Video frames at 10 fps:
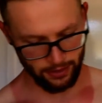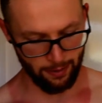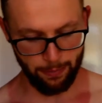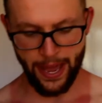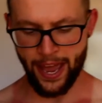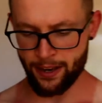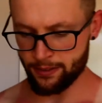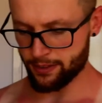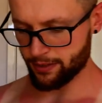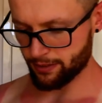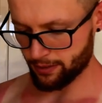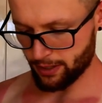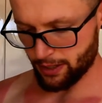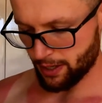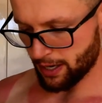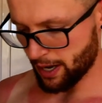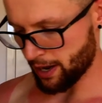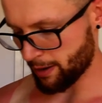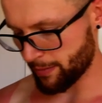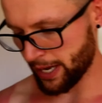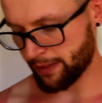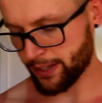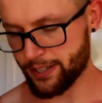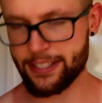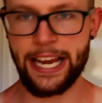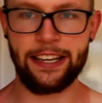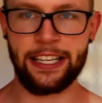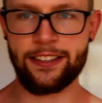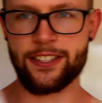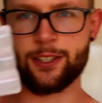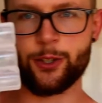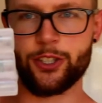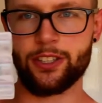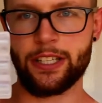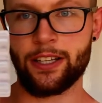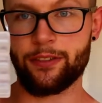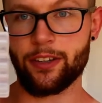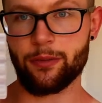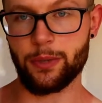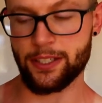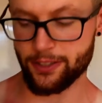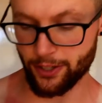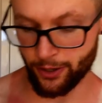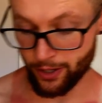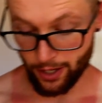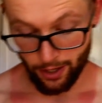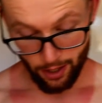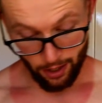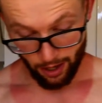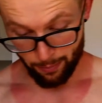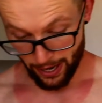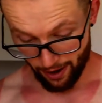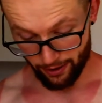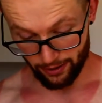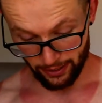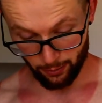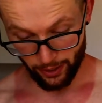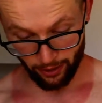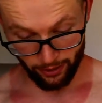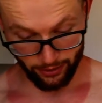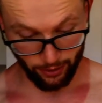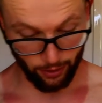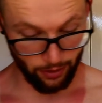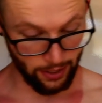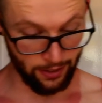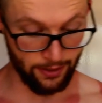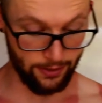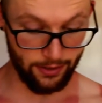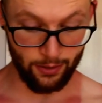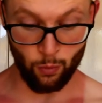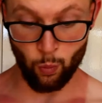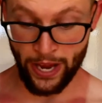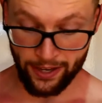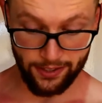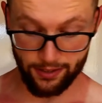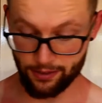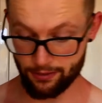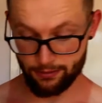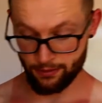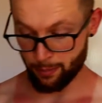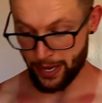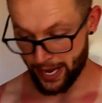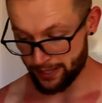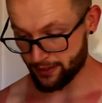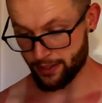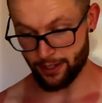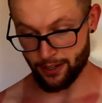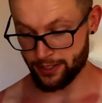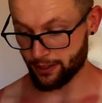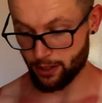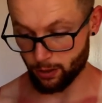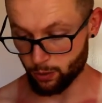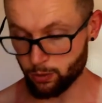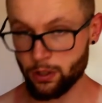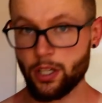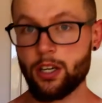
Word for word: like pads. Um, and this saline solution that they've given me. So apparently what I gotta do is wet the pads so they're nice and cool,